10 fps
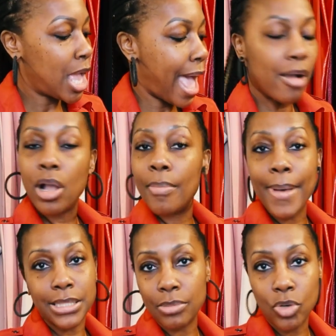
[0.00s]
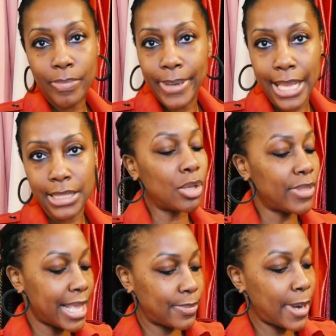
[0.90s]
I'll go buy some more buttons. So
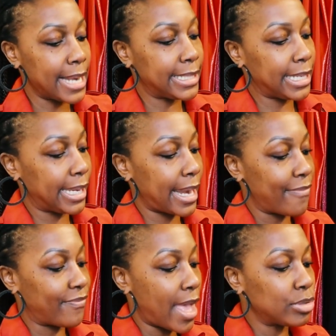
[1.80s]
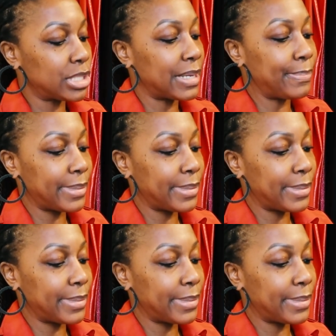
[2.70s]
that's what I did. I found some